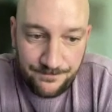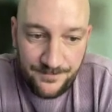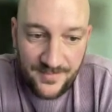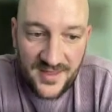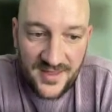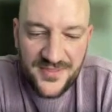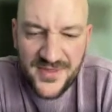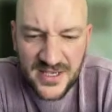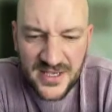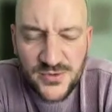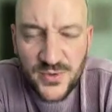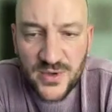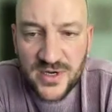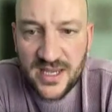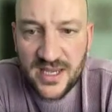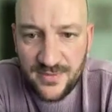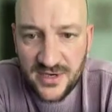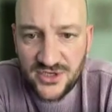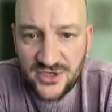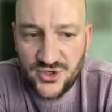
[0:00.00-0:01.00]
This one
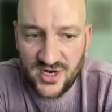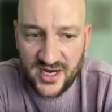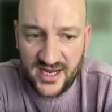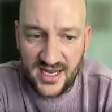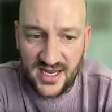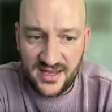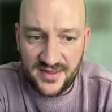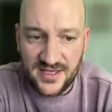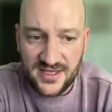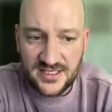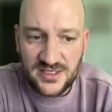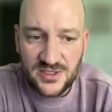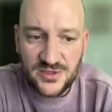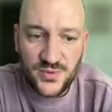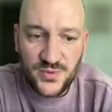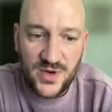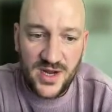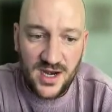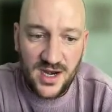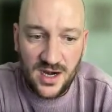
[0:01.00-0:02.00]
can be tricky. This is
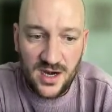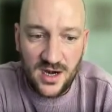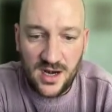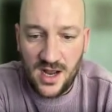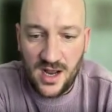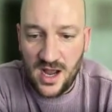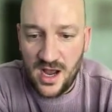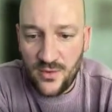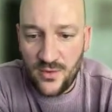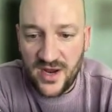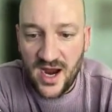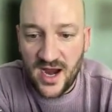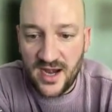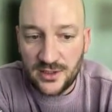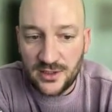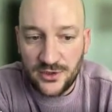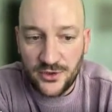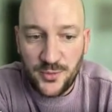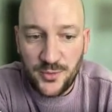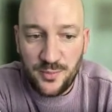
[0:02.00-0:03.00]
where we kind of
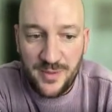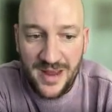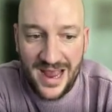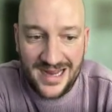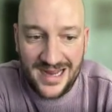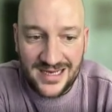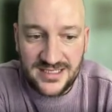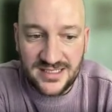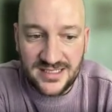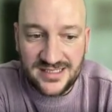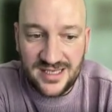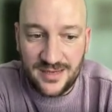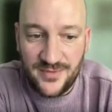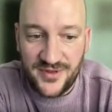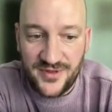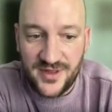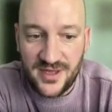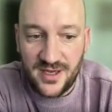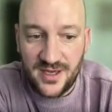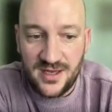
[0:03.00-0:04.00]
loop back to some of
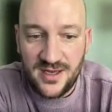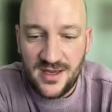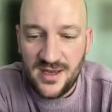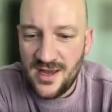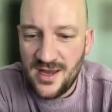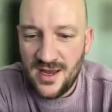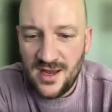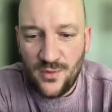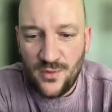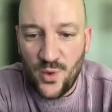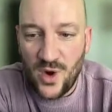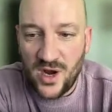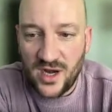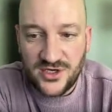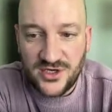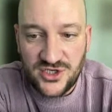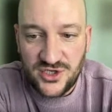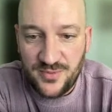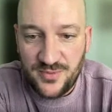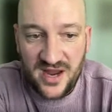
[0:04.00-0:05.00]
the, what
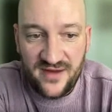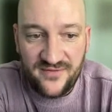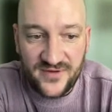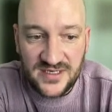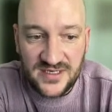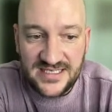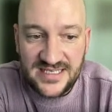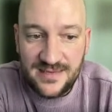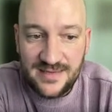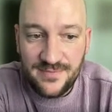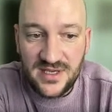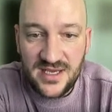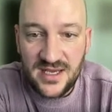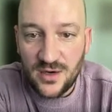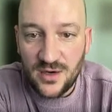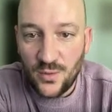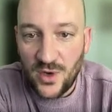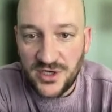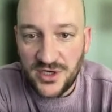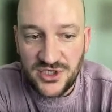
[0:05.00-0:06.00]
do you buy for team gear?
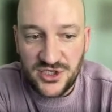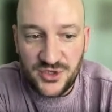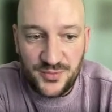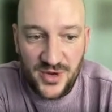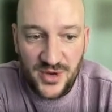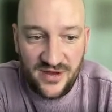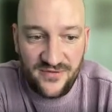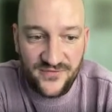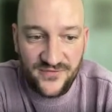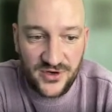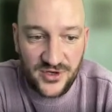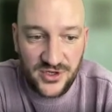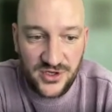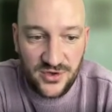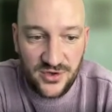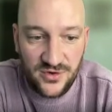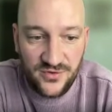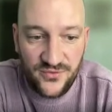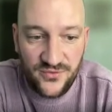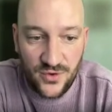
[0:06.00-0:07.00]
What do you buy for
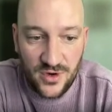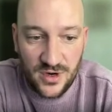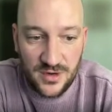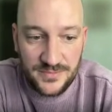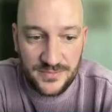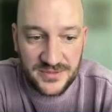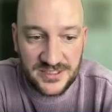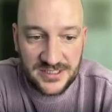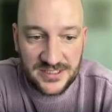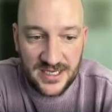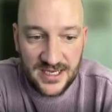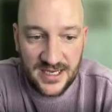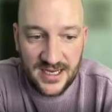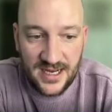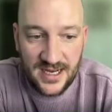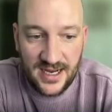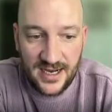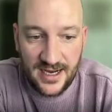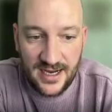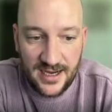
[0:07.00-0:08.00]
uniforms?
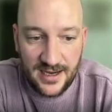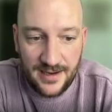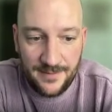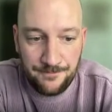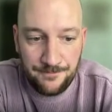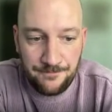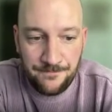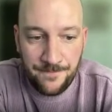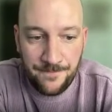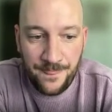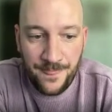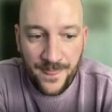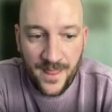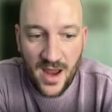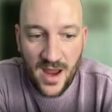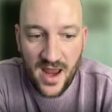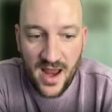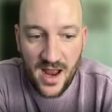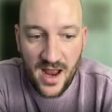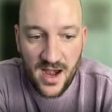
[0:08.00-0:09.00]
And
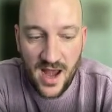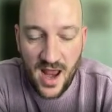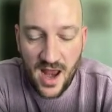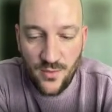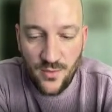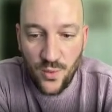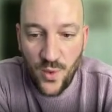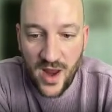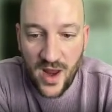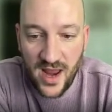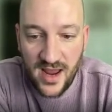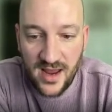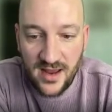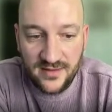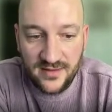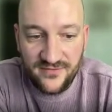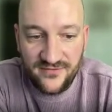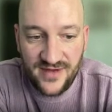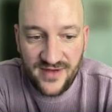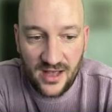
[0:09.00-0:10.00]
weighing
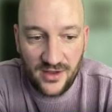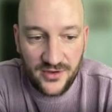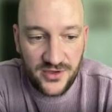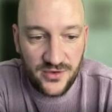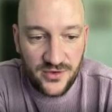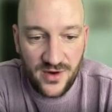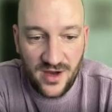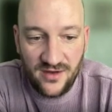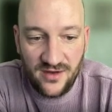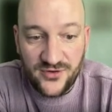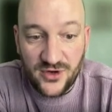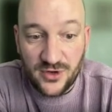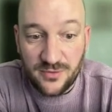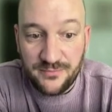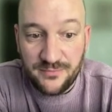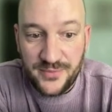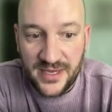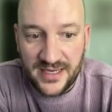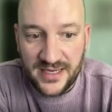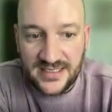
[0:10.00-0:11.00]
the value of your
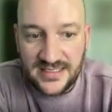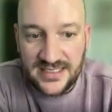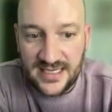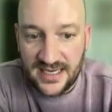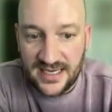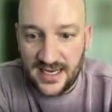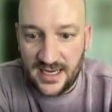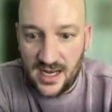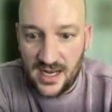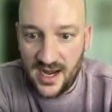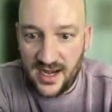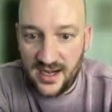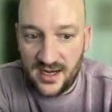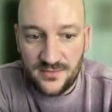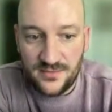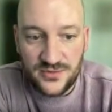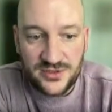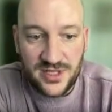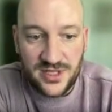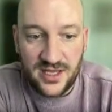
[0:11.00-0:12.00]
big ticket
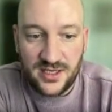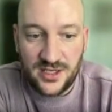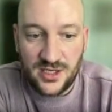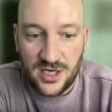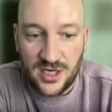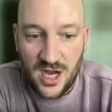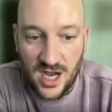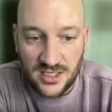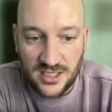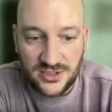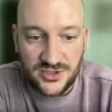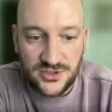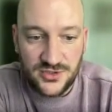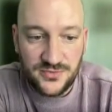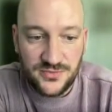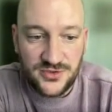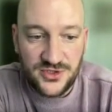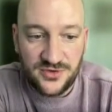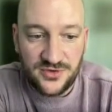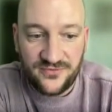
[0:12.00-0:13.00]
items like your
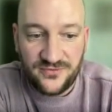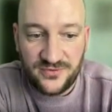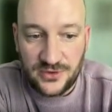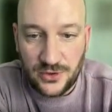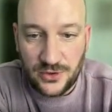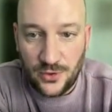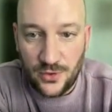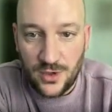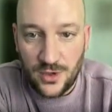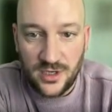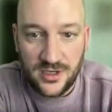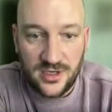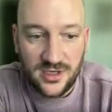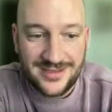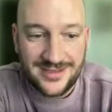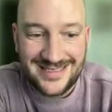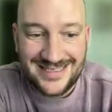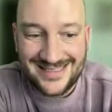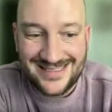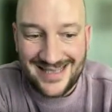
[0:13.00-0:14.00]
costumes, your floor, your
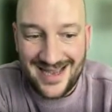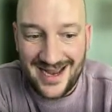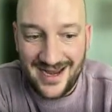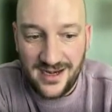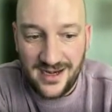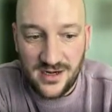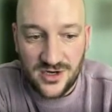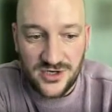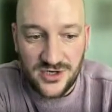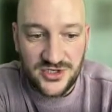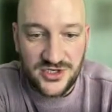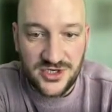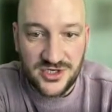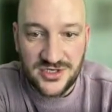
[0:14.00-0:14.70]
designers, your